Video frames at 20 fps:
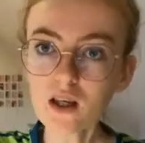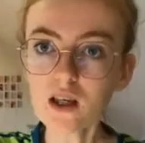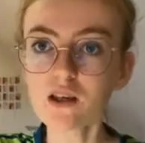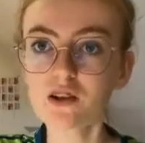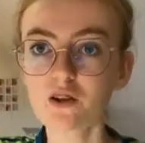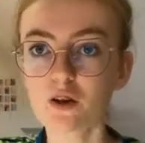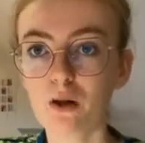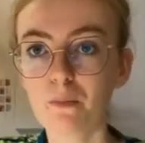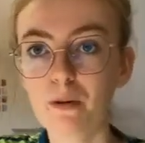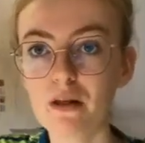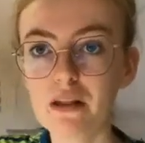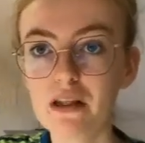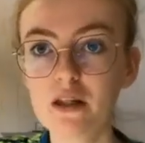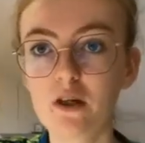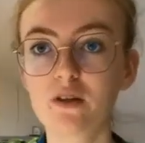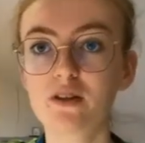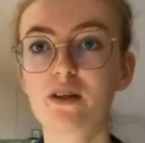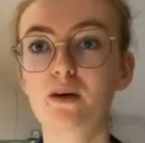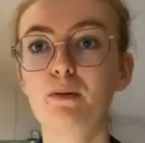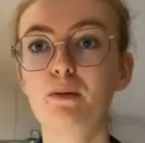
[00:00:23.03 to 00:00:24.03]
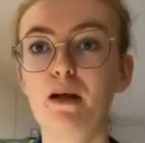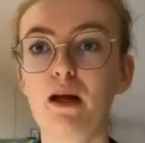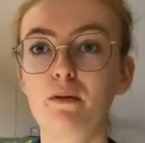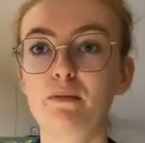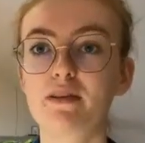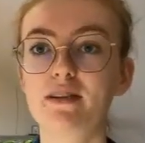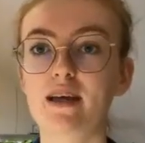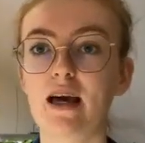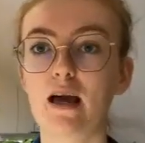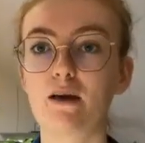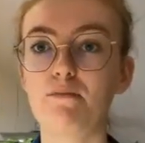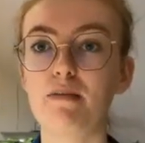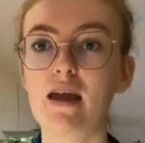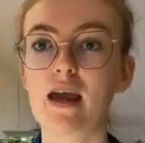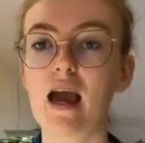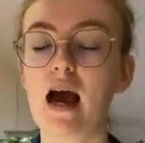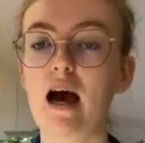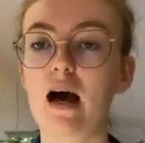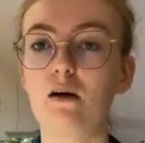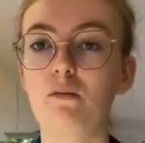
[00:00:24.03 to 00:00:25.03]
So I'll put the notes up here beside
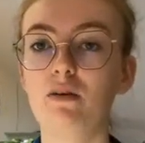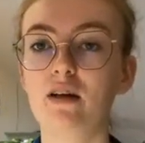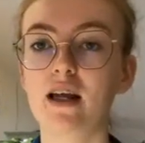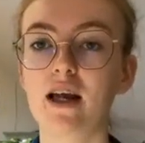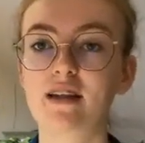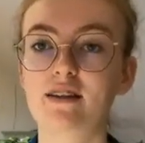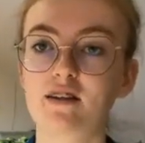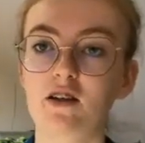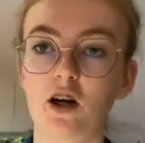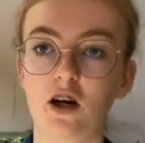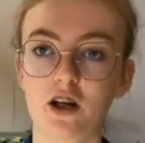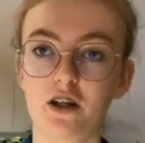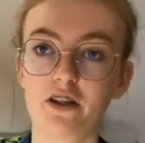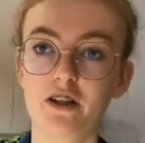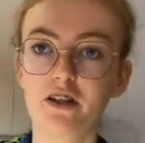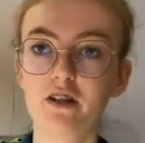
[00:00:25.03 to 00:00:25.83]
me and we'll get started.